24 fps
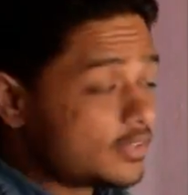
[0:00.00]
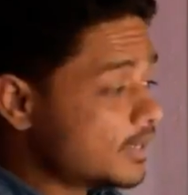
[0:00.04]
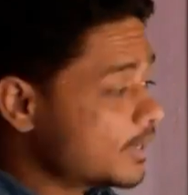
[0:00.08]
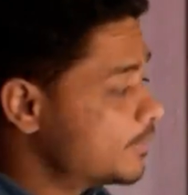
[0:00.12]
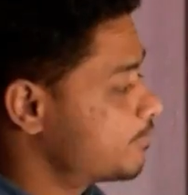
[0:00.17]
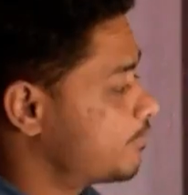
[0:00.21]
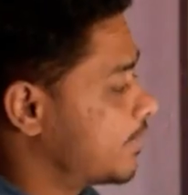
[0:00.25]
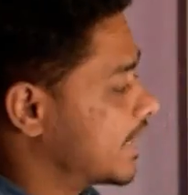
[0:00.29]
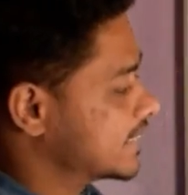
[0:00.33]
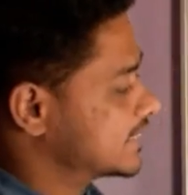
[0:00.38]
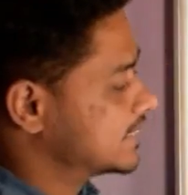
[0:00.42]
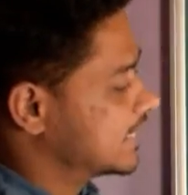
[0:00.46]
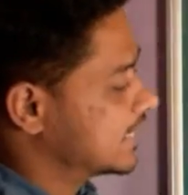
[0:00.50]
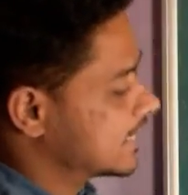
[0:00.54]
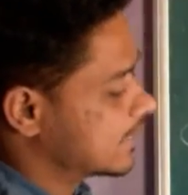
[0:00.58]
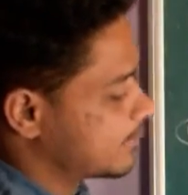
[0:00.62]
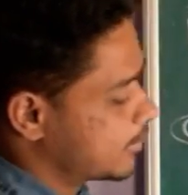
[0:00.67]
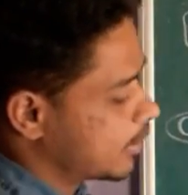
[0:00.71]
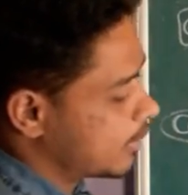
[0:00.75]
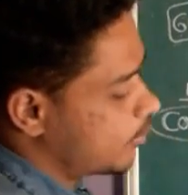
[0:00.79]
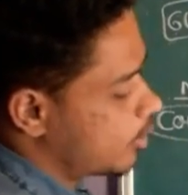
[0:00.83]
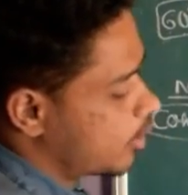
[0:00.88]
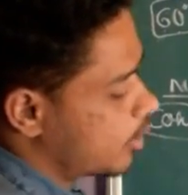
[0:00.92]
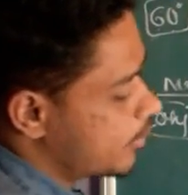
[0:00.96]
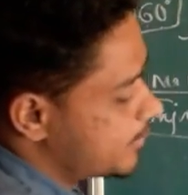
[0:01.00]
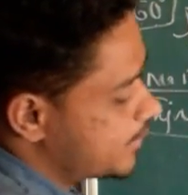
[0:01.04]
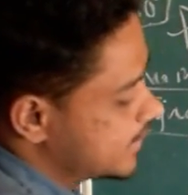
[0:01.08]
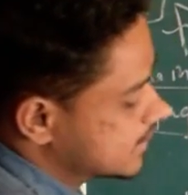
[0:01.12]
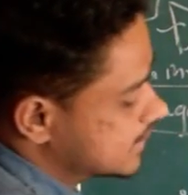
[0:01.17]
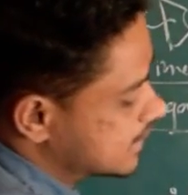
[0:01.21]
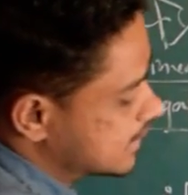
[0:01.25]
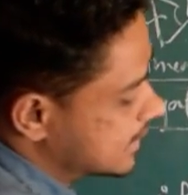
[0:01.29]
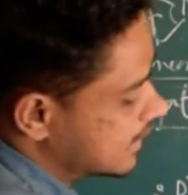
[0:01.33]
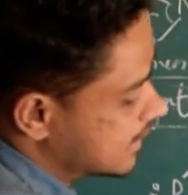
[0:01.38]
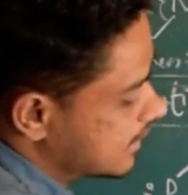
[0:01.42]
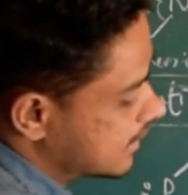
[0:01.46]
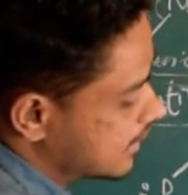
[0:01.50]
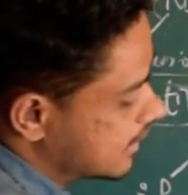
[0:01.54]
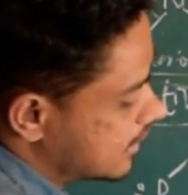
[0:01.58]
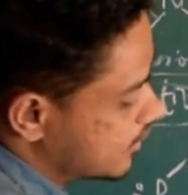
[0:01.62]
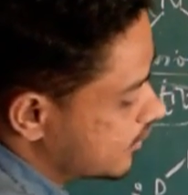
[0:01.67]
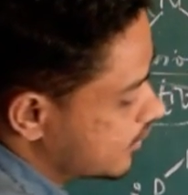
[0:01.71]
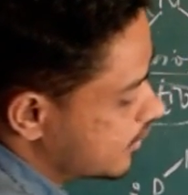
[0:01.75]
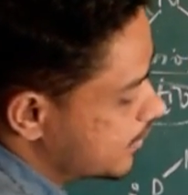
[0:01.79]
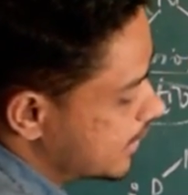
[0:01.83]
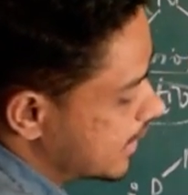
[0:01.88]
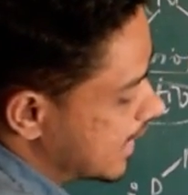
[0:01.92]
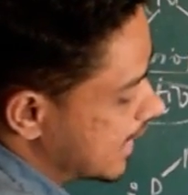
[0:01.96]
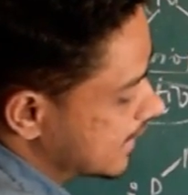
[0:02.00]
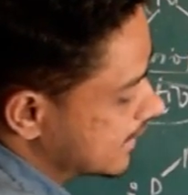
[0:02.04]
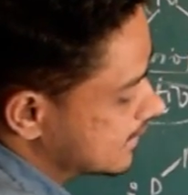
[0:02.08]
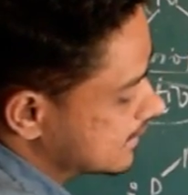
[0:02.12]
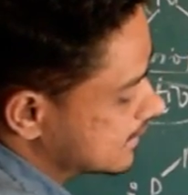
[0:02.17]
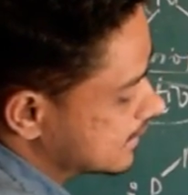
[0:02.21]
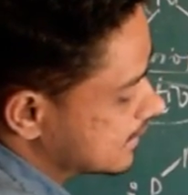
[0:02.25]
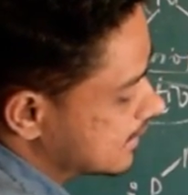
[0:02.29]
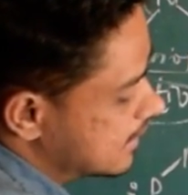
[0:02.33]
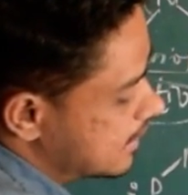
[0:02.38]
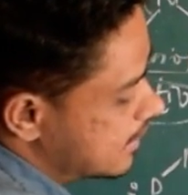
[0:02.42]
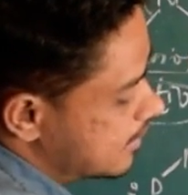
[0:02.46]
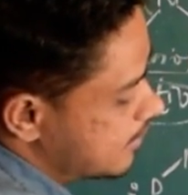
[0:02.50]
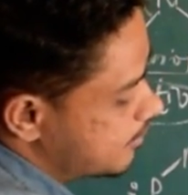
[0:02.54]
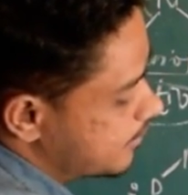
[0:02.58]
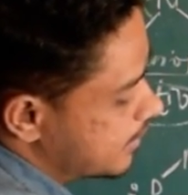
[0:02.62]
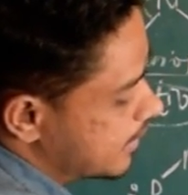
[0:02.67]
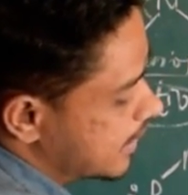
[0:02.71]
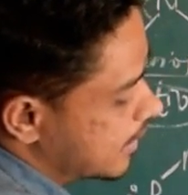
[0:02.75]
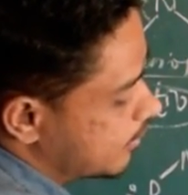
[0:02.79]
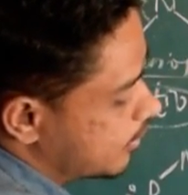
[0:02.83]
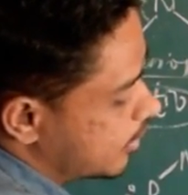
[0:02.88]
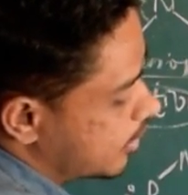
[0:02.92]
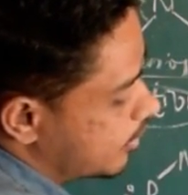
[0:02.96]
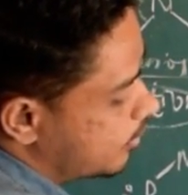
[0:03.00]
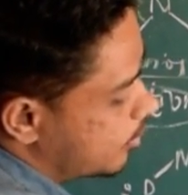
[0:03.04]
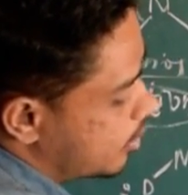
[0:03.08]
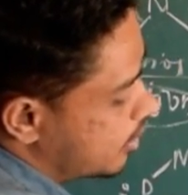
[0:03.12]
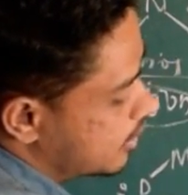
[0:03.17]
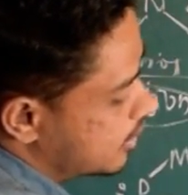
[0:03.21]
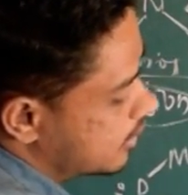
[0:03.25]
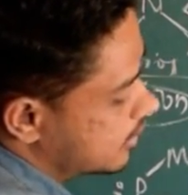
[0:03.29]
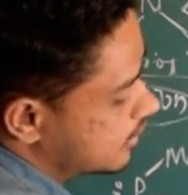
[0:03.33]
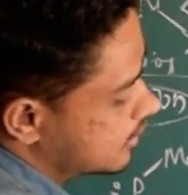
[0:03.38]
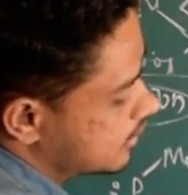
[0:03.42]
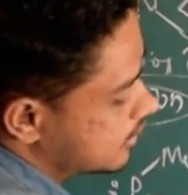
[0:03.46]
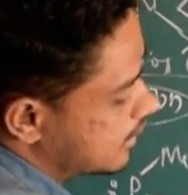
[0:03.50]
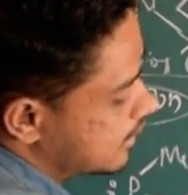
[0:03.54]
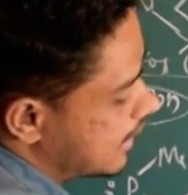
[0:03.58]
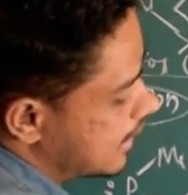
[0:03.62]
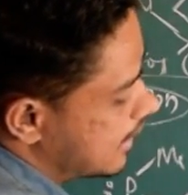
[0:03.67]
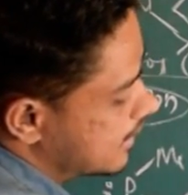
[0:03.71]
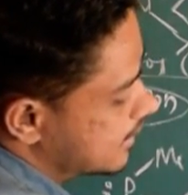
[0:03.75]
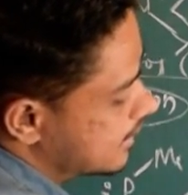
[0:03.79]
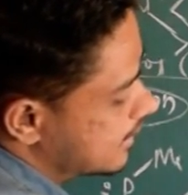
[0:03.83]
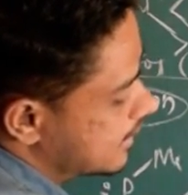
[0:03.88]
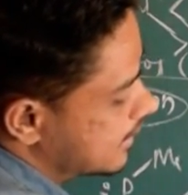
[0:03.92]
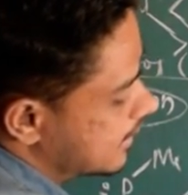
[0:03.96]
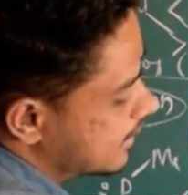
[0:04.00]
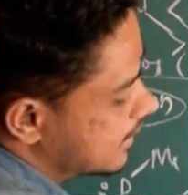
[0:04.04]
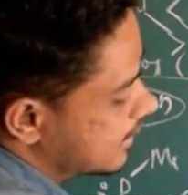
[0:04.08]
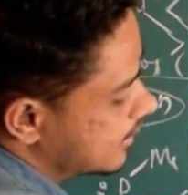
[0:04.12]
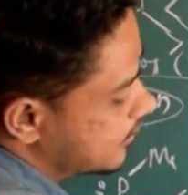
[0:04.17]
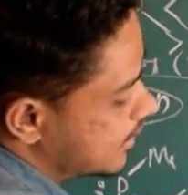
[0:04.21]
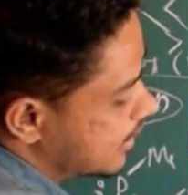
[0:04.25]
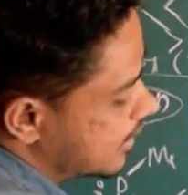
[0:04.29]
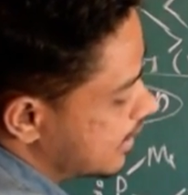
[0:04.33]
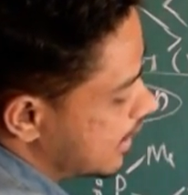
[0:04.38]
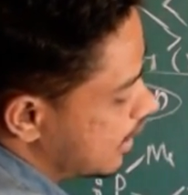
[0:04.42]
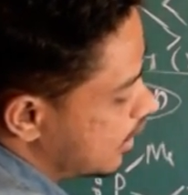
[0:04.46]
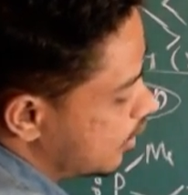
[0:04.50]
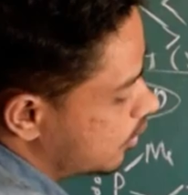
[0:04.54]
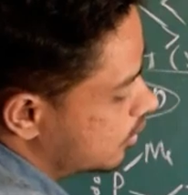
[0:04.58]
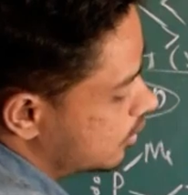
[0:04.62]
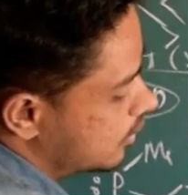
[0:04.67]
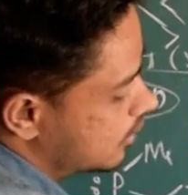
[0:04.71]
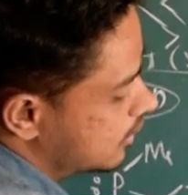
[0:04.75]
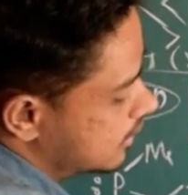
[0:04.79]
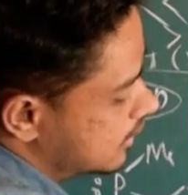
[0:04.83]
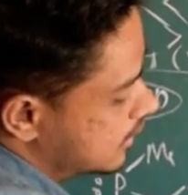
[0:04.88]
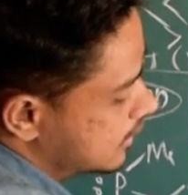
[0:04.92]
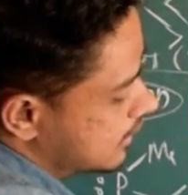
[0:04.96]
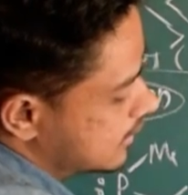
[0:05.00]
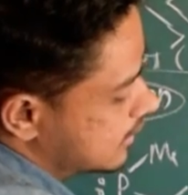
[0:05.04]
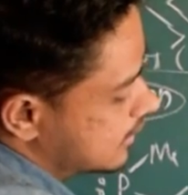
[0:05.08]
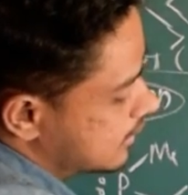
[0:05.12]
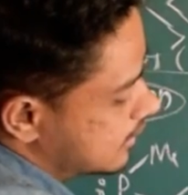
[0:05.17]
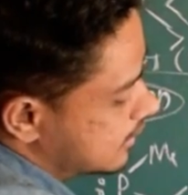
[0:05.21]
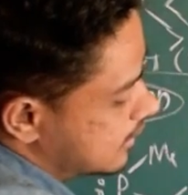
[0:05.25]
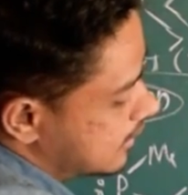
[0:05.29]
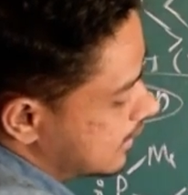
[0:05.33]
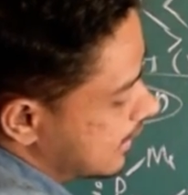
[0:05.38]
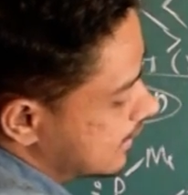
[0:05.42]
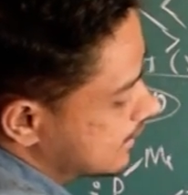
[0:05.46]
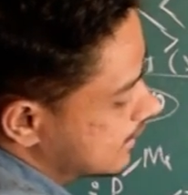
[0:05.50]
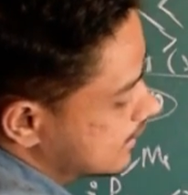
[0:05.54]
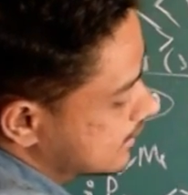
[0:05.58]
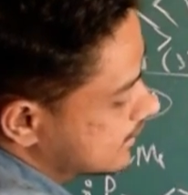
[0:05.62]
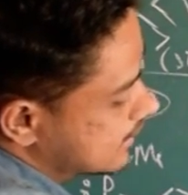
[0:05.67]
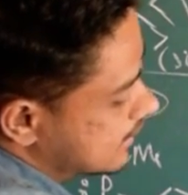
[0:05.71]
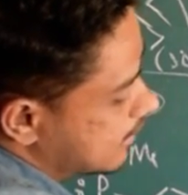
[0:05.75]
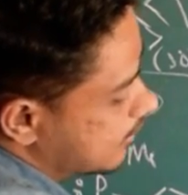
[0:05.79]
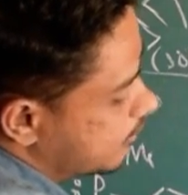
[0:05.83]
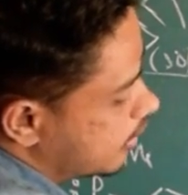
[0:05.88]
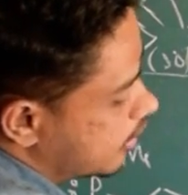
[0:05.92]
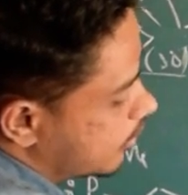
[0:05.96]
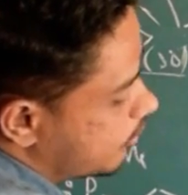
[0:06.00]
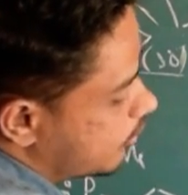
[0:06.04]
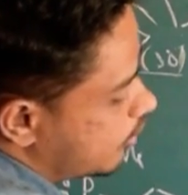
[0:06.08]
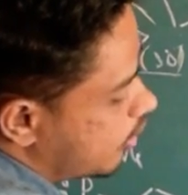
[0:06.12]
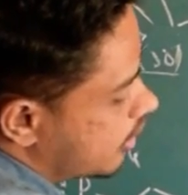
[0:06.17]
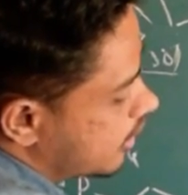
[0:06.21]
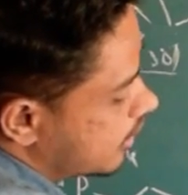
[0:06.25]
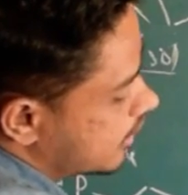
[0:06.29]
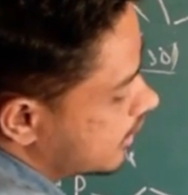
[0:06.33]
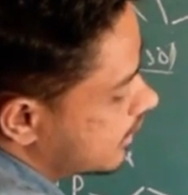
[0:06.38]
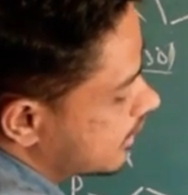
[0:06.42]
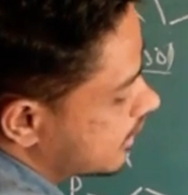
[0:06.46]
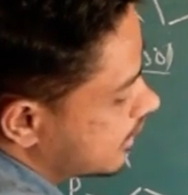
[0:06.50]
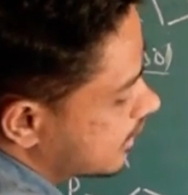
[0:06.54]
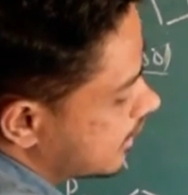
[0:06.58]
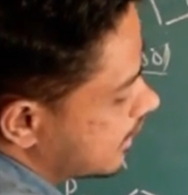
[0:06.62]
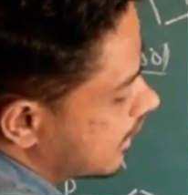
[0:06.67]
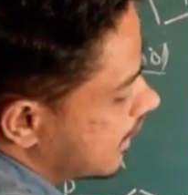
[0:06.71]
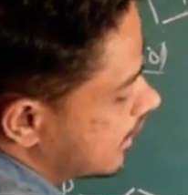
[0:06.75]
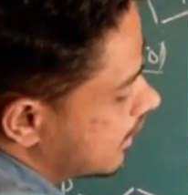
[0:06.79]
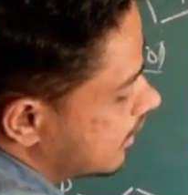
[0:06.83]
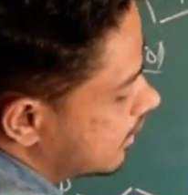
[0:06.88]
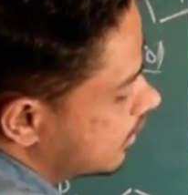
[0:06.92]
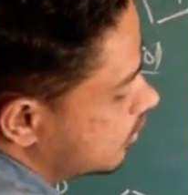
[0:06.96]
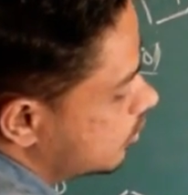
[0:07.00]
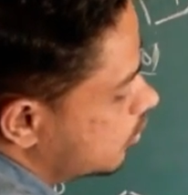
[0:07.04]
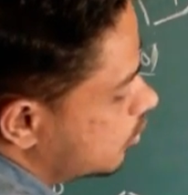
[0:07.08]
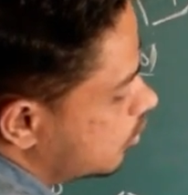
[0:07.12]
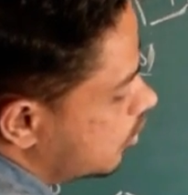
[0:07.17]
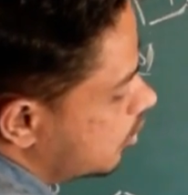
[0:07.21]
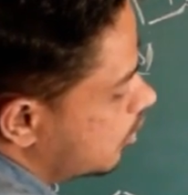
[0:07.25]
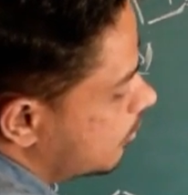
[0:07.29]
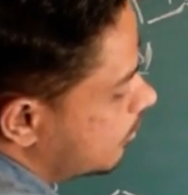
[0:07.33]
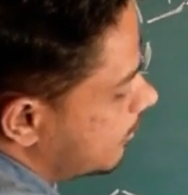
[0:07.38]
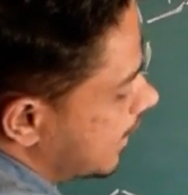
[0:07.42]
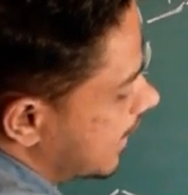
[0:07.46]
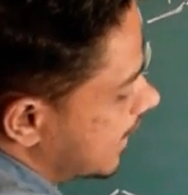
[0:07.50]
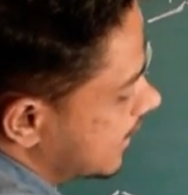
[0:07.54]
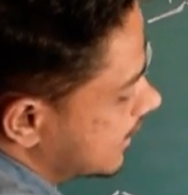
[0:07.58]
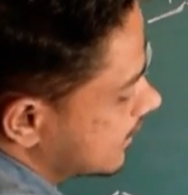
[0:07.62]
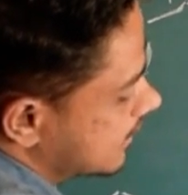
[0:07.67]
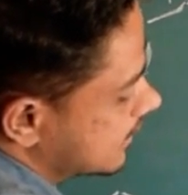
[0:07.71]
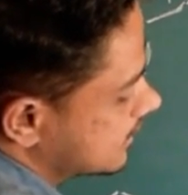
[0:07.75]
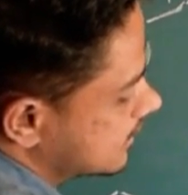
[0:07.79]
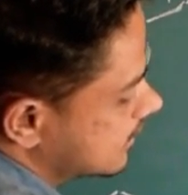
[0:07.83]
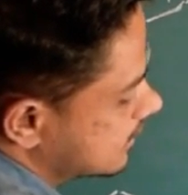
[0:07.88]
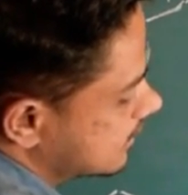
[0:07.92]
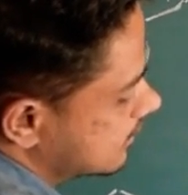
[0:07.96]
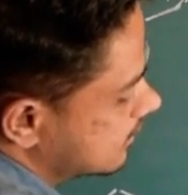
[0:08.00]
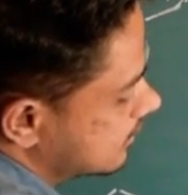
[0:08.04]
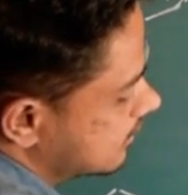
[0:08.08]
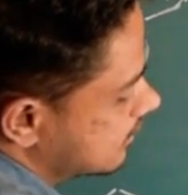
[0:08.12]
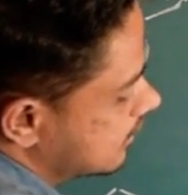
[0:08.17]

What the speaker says: partial double bond means it will be like this. P double bond, and here we have like this double bond NO minus.